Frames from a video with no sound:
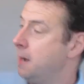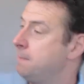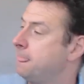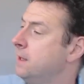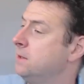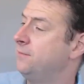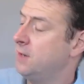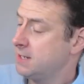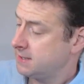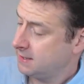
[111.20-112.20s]
the
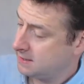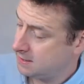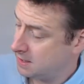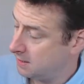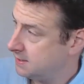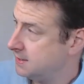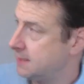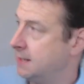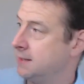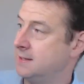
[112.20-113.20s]
first thing to notice
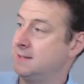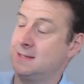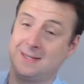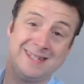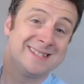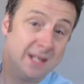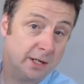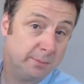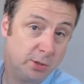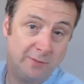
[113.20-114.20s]
then that this is
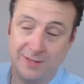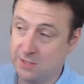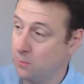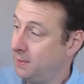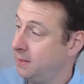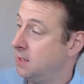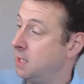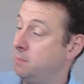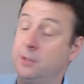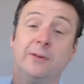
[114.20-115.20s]
lightproof. It's completely
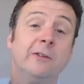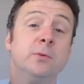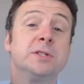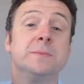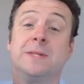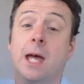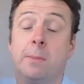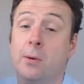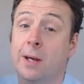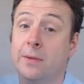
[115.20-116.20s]
lightproof. I've put some
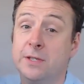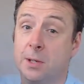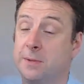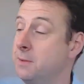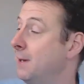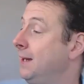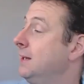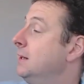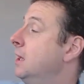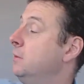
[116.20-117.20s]
tape around the top to
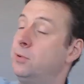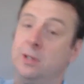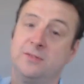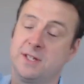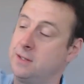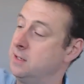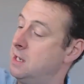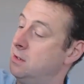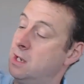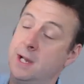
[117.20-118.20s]
make it lightproof so that
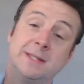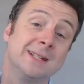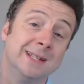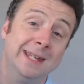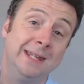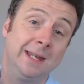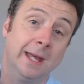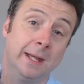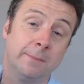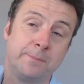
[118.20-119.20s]
no light can leak
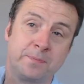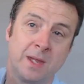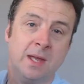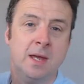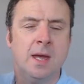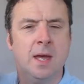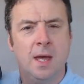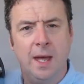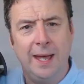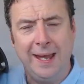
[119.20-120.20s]
in.
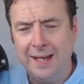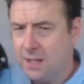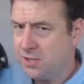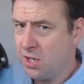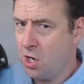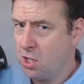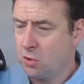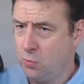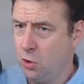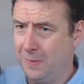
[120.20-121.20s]
In a
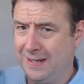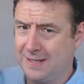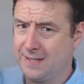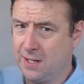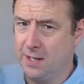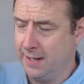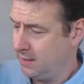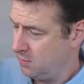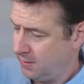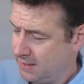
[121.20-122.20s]
dark room
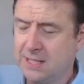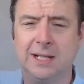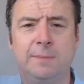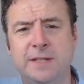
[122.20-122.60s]
inside, you need a